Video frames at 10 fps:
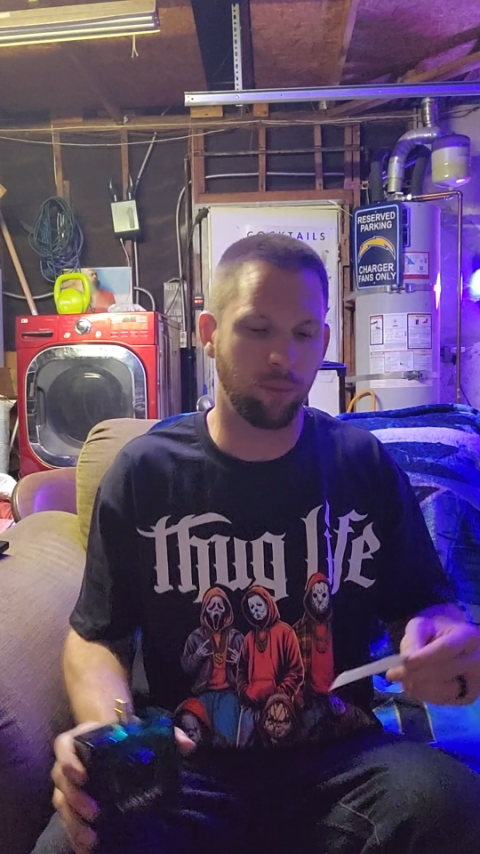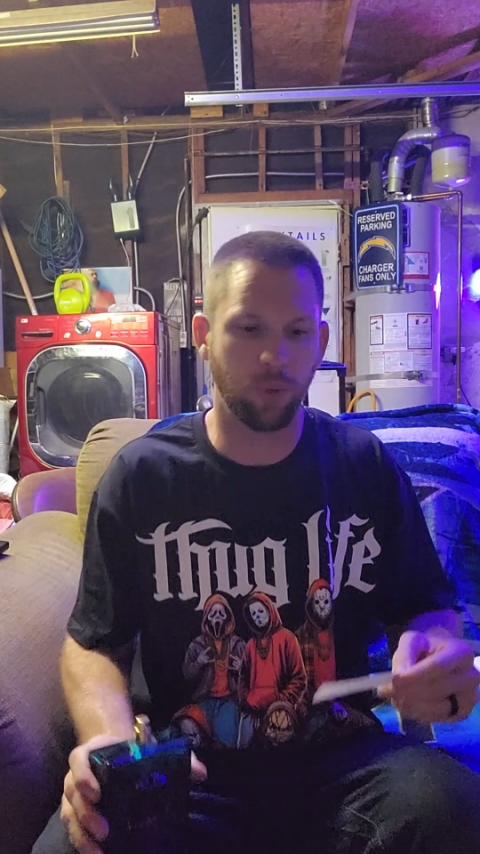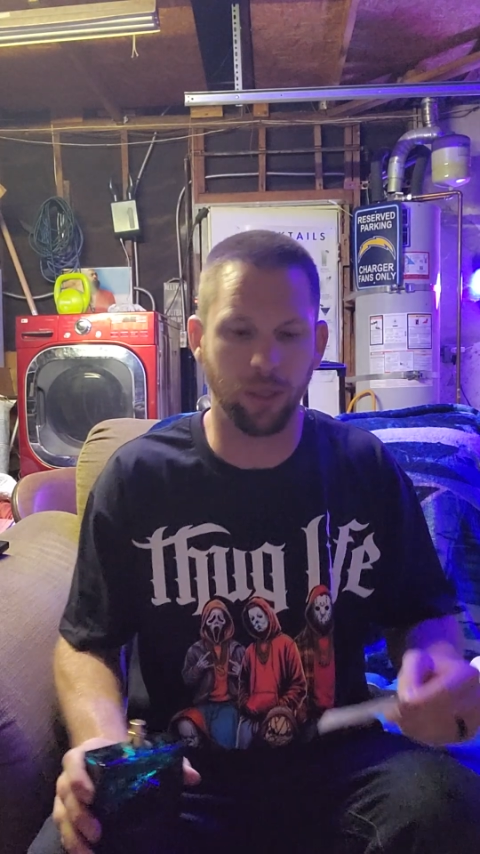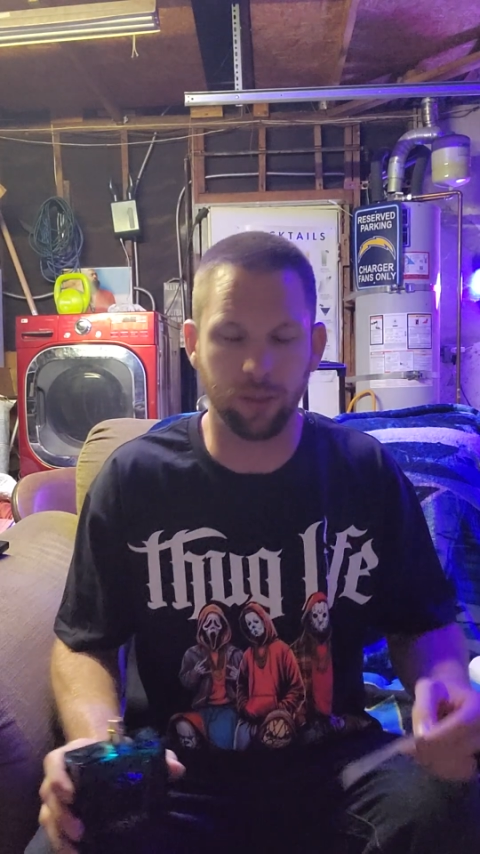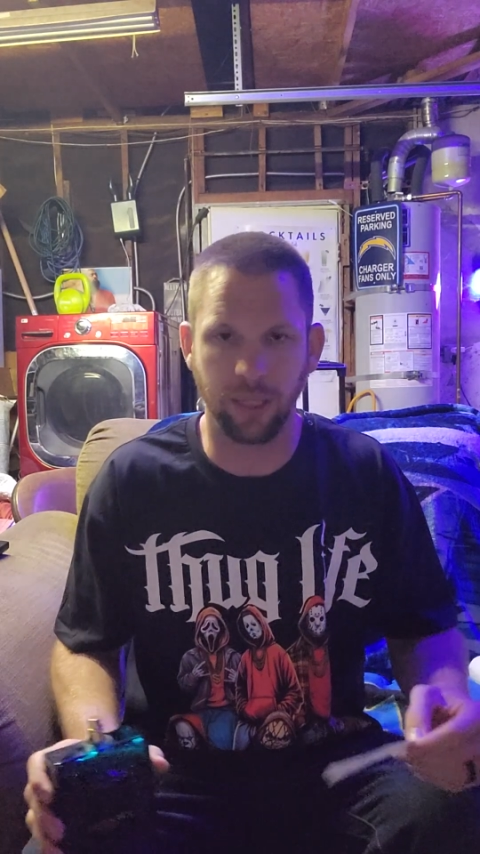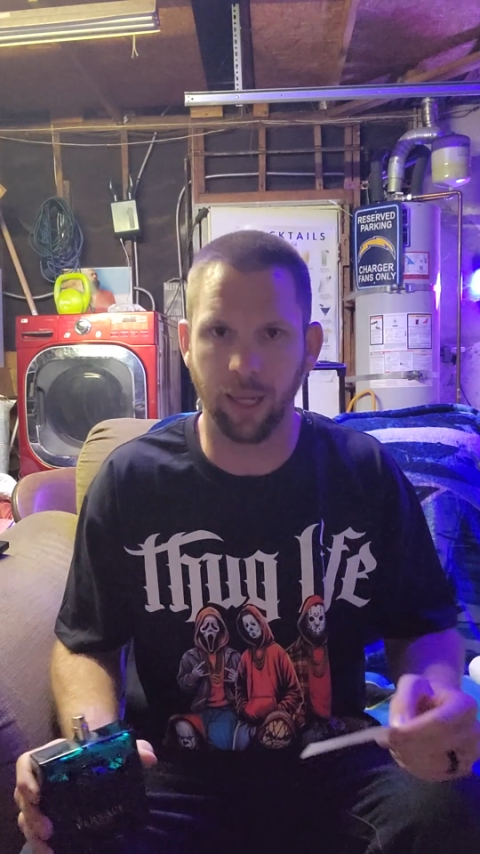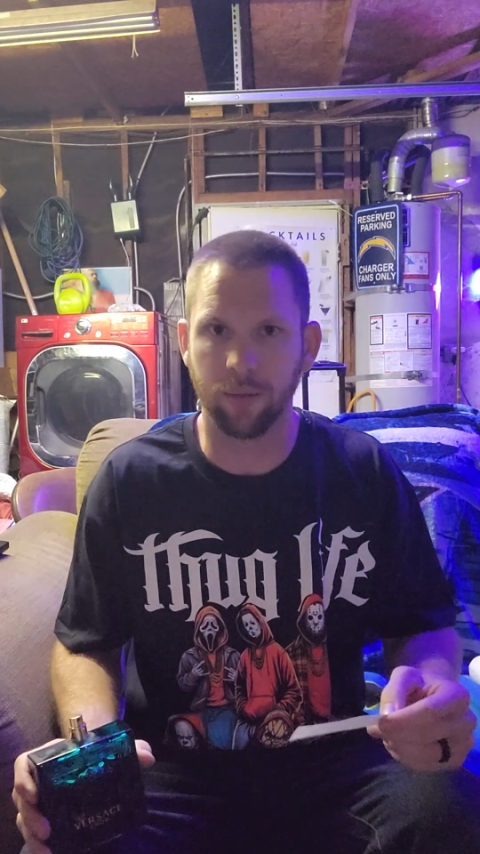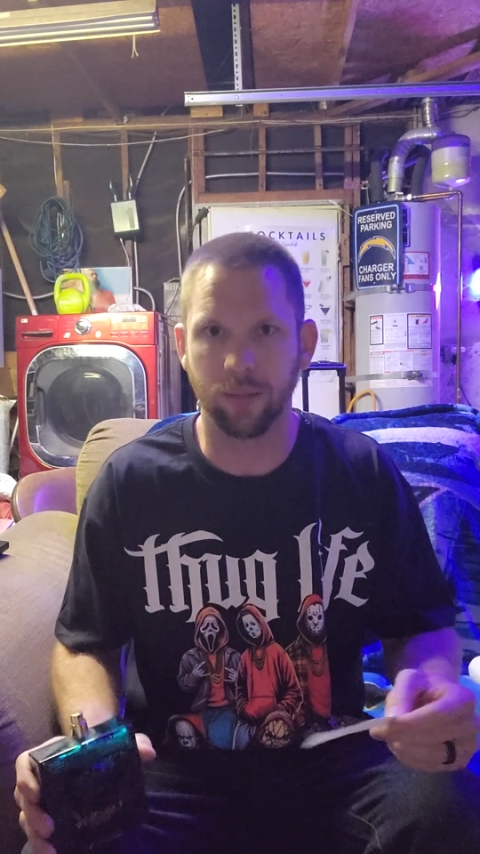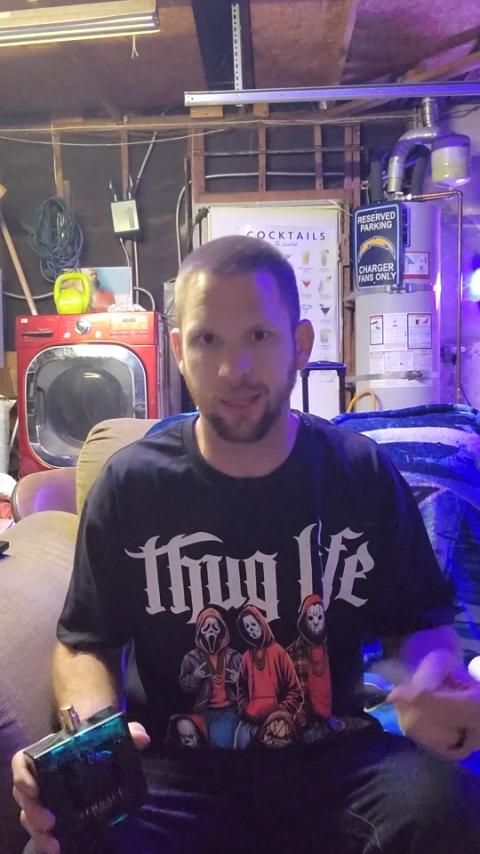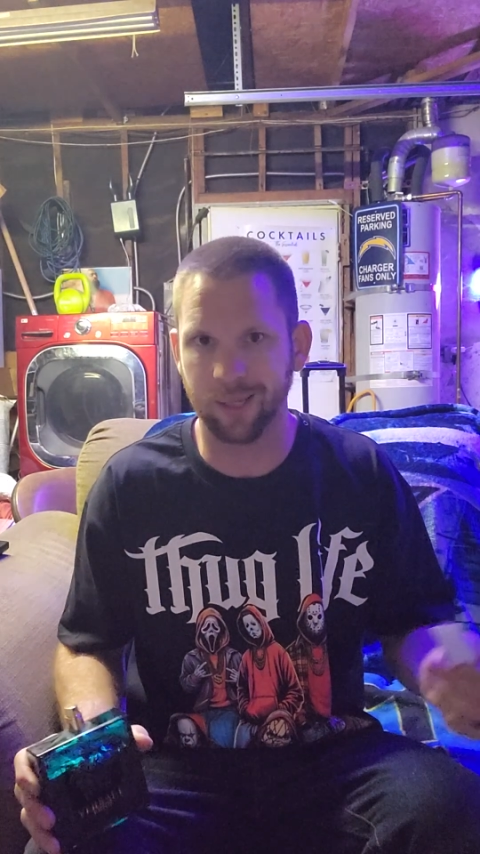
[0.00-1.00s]
But yeah,
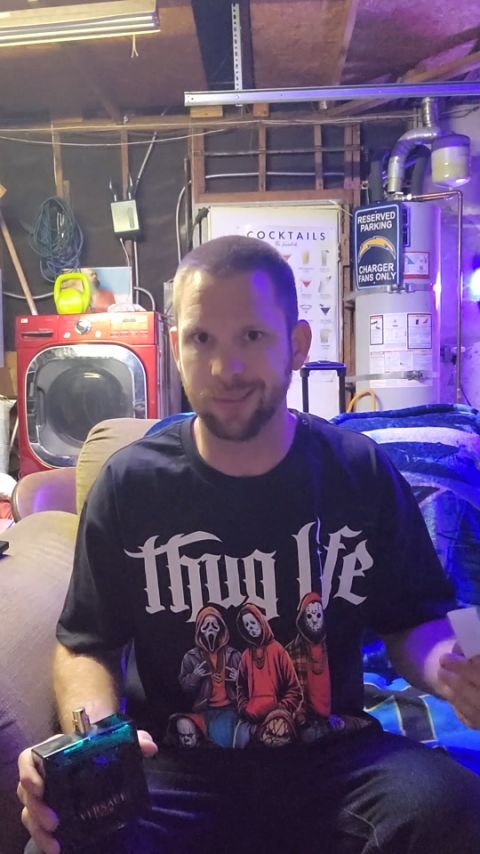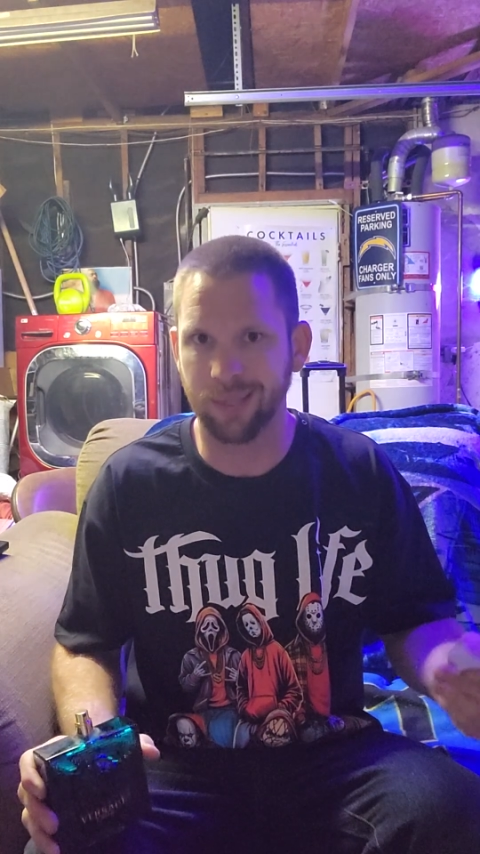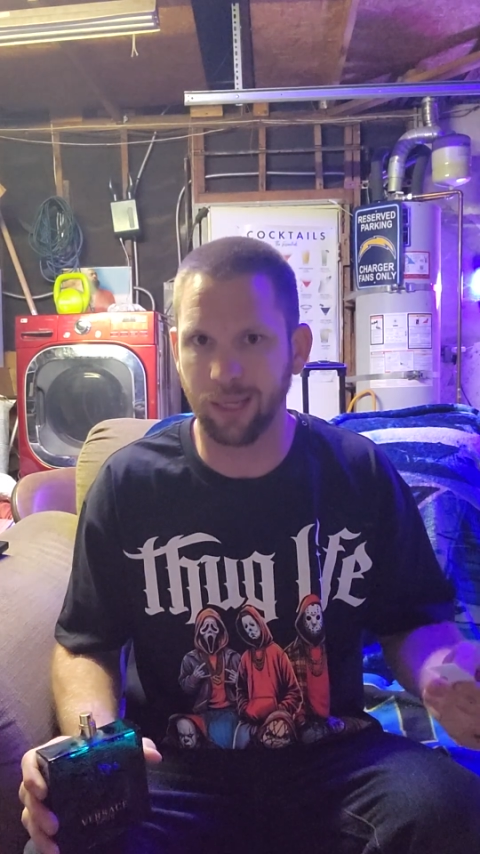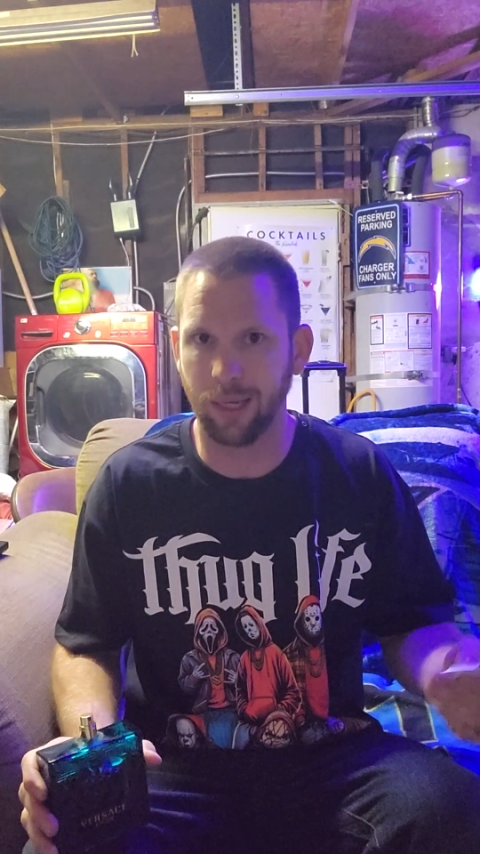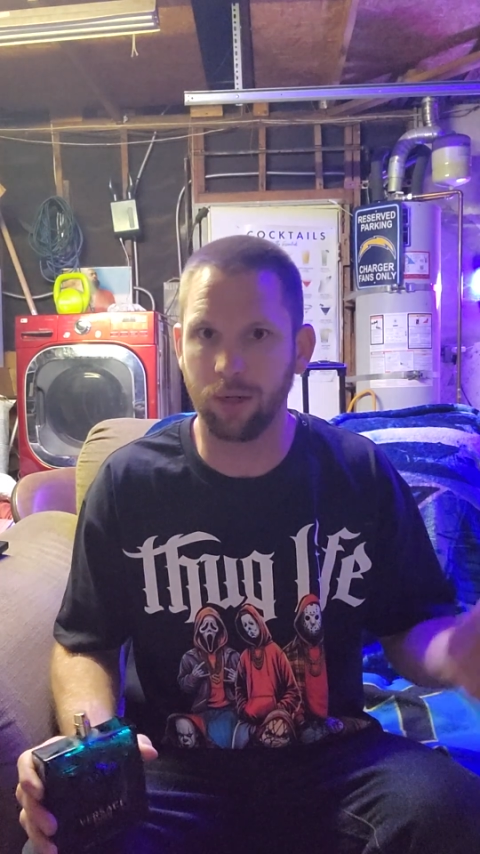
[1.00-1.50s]
like I said,